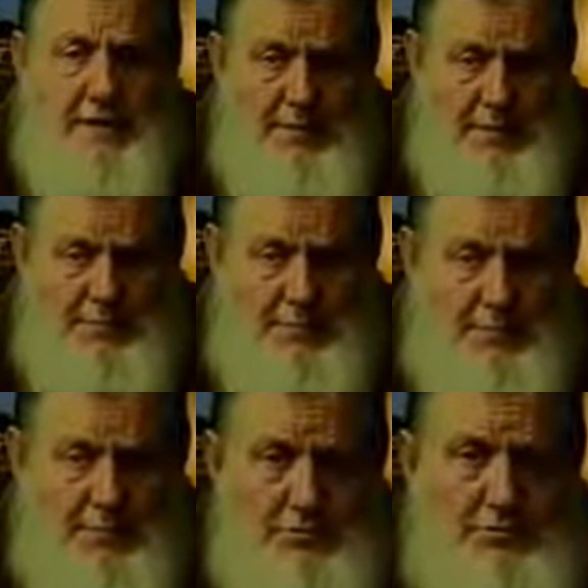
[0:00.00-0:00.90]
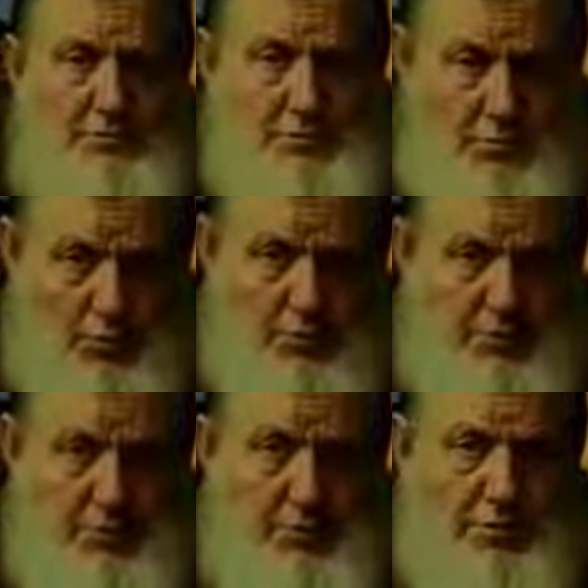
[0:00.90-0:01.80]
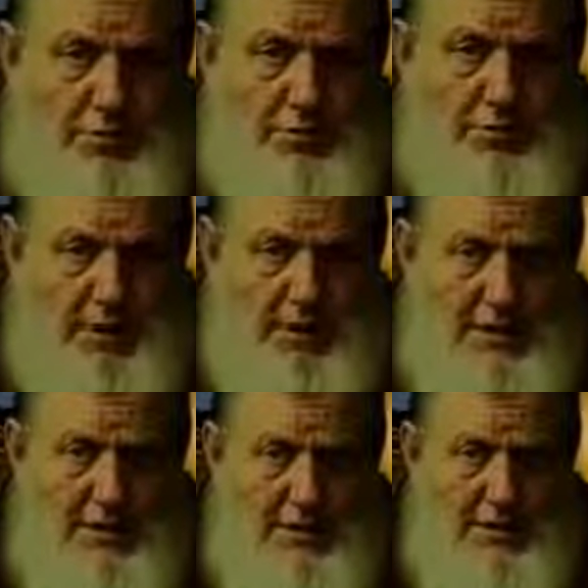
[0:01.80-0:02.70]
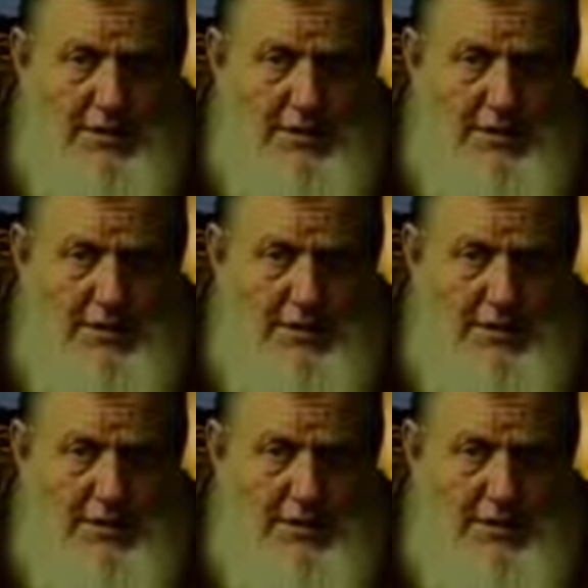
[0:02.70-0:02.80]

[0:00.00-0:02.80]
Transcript: about some of the truths that we're going to share with you today,